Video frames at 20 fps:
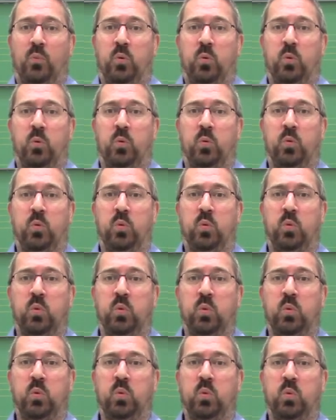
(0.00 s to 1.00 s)

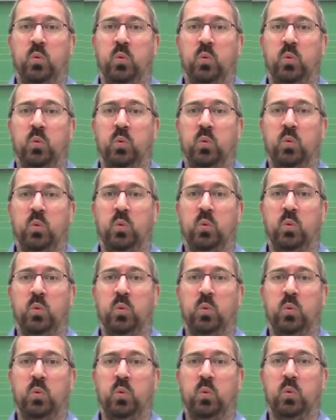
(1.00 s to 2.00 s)

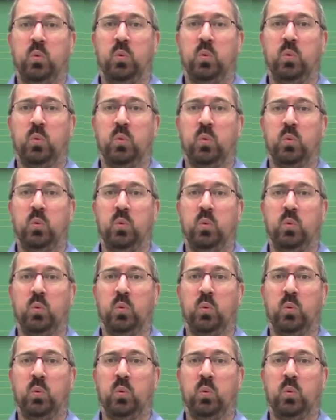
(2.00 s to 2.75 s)
[no speech]